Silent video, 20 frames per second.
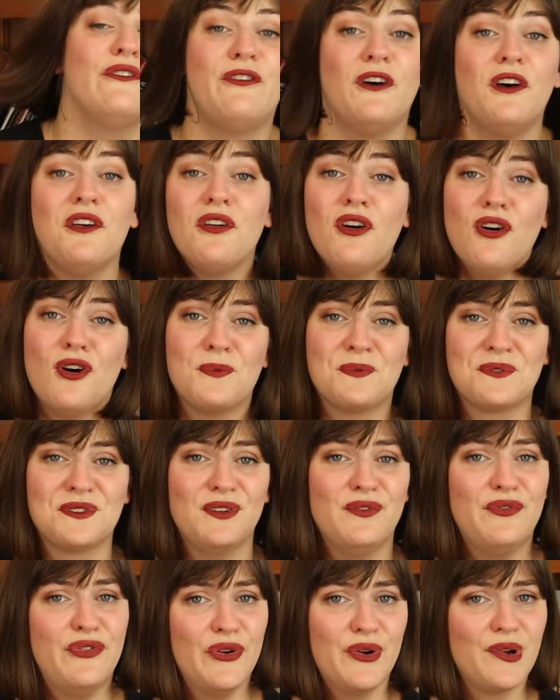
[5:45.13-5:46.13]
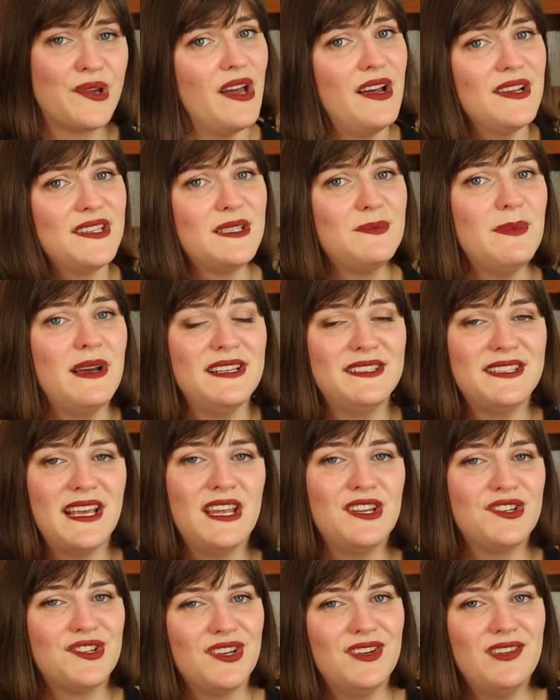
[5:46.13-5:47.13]
A further option for
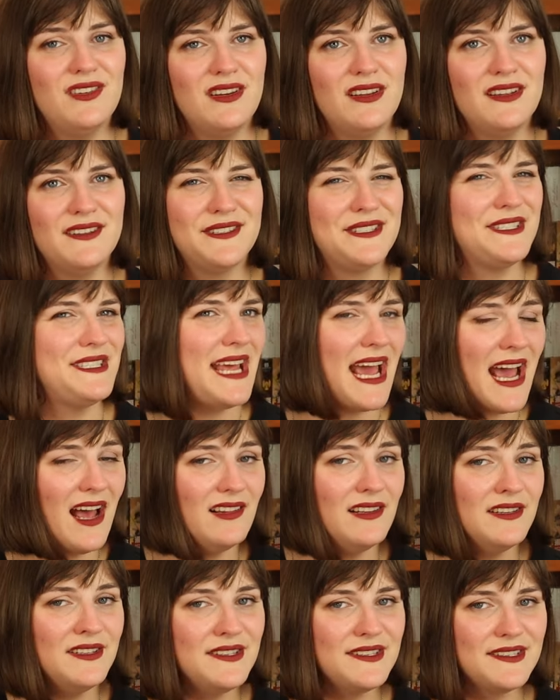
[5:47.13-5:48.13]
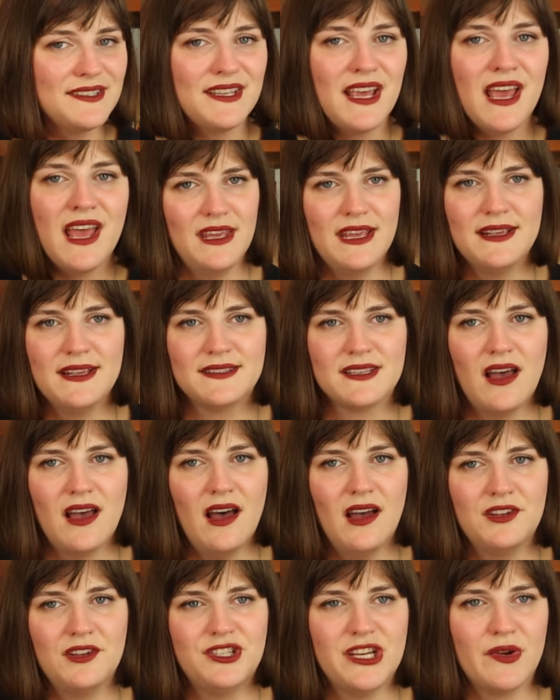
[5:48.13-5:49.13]
customization is talents. These
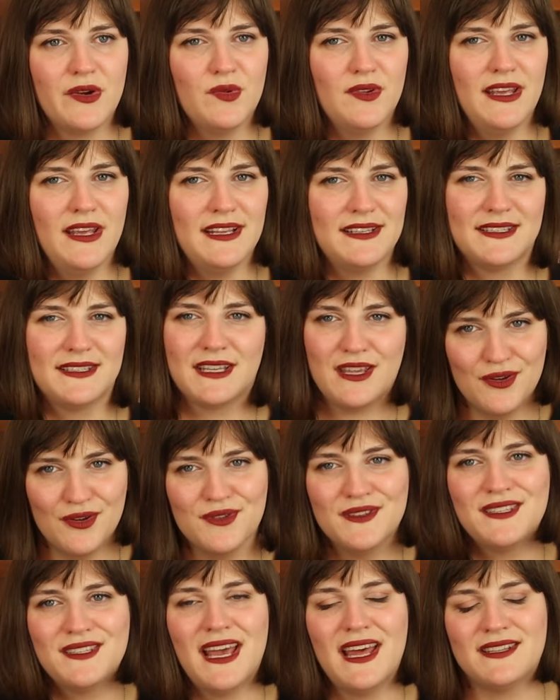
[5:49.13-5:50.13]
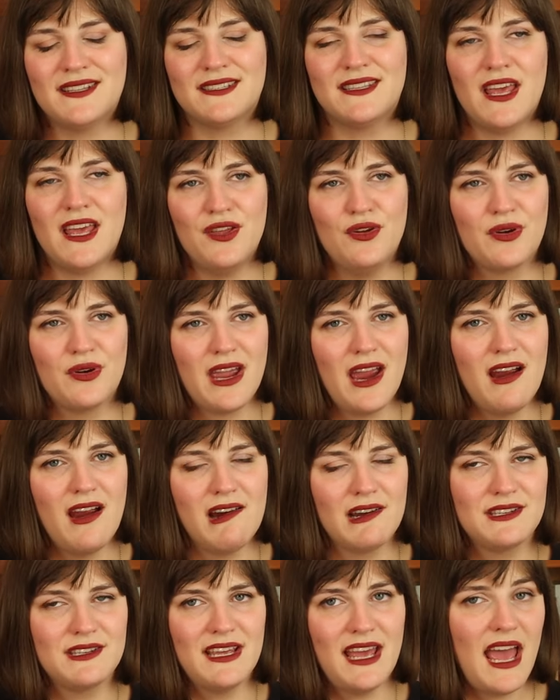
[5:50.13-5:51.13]
are generally skill sets that your
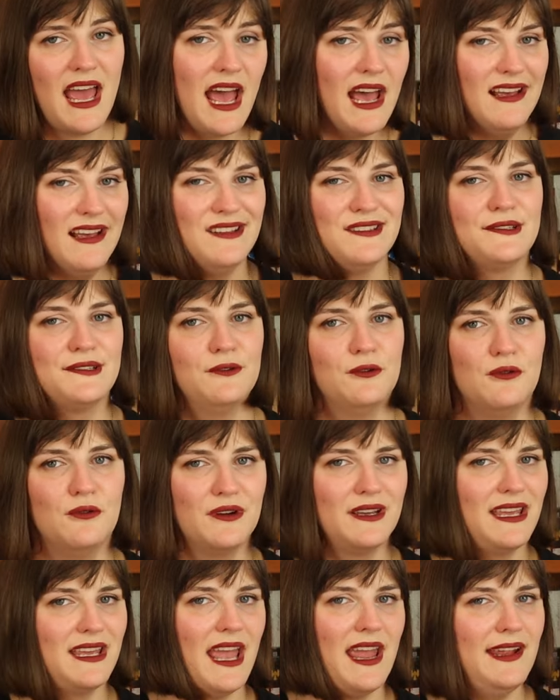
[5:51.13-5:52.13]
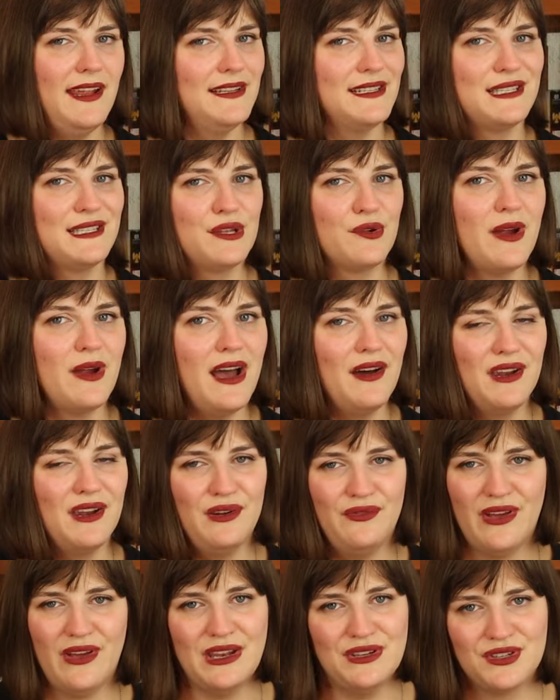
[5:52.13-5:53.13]
character has or gains throughout
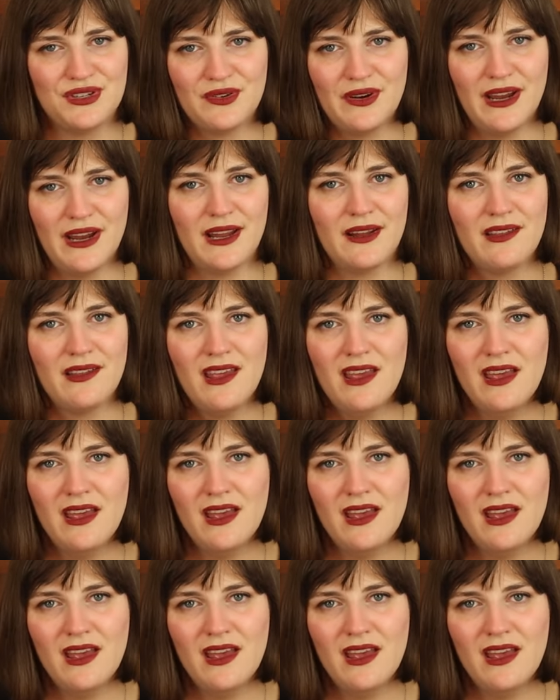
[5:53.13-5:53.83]
adventuring.